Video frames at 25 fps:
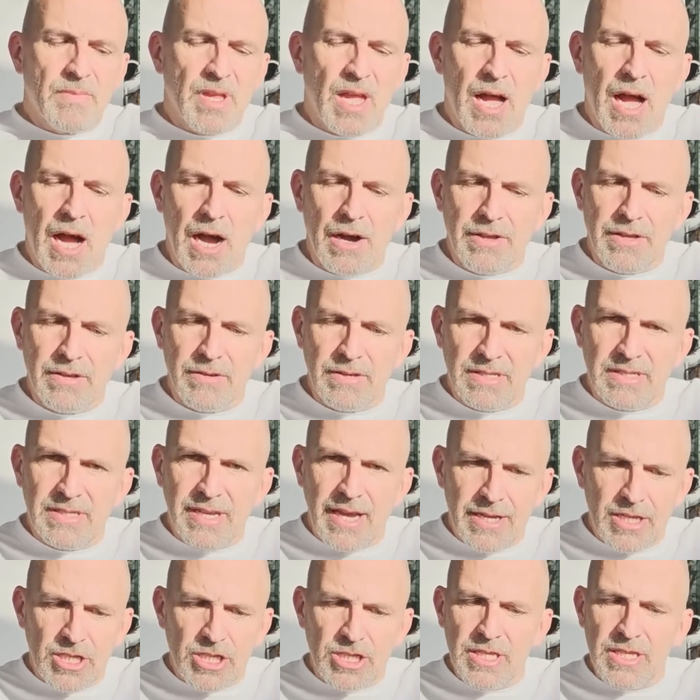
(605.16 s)
how you
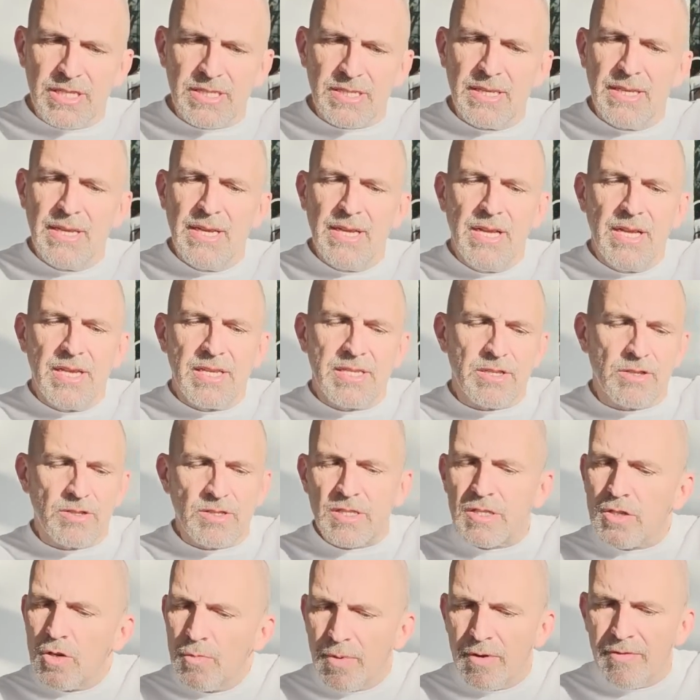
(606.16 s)
attach it. So
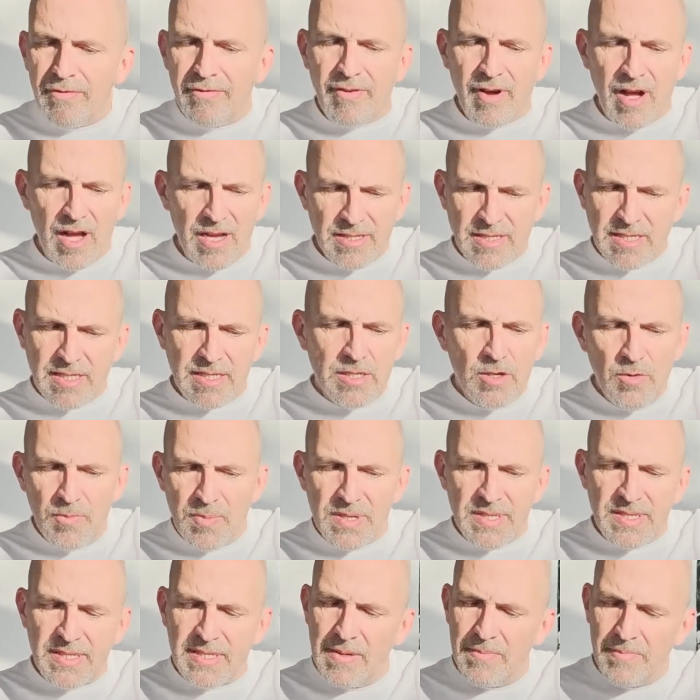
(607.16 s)
super fast,
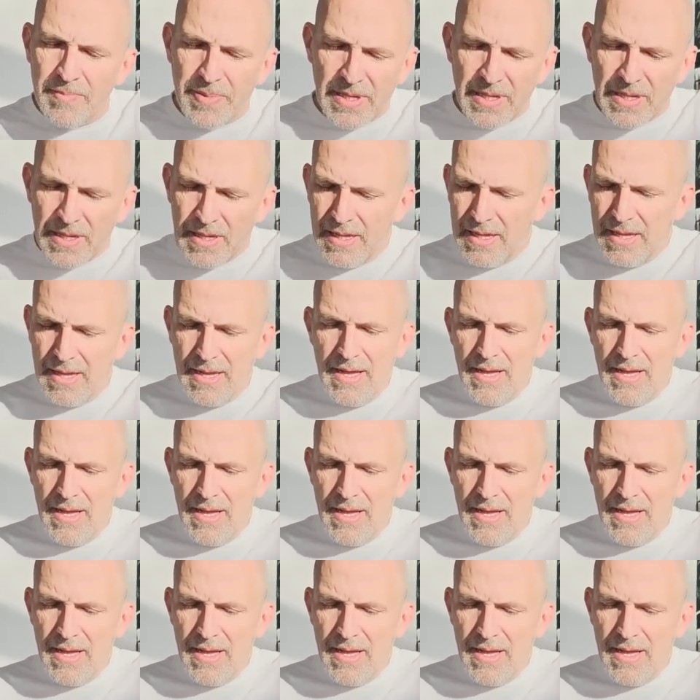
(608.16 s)
super simple.